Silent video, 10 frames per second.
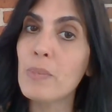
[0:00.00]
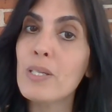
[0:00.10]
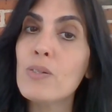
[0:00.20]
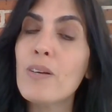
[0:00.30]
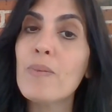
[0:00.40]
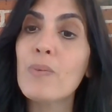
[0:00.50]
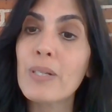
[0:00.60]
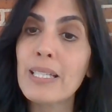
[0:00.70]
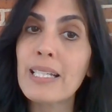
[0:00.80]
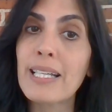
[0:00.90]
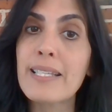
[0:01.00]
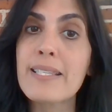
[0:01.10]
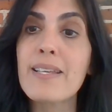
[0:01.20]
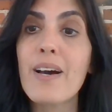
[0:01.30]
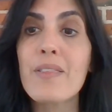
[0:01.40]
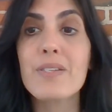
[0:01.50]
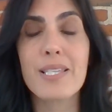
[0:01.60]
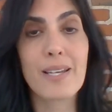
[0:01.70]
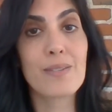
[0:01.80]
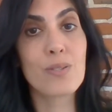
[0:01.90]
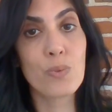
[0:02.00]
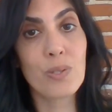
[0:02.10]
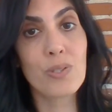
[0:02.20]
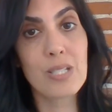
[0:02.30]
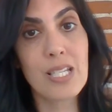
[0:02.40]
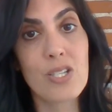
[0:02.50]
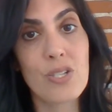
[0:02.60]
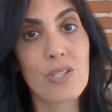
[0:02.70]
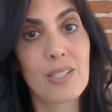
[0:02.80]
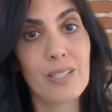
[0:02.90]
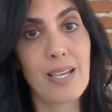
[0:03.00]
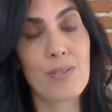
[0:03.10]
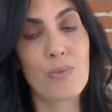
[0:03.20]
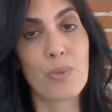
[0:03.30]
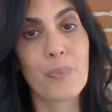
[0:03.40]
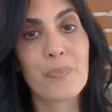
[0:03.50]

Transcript: but you have been working on these other sounds with your teacher in the classroom.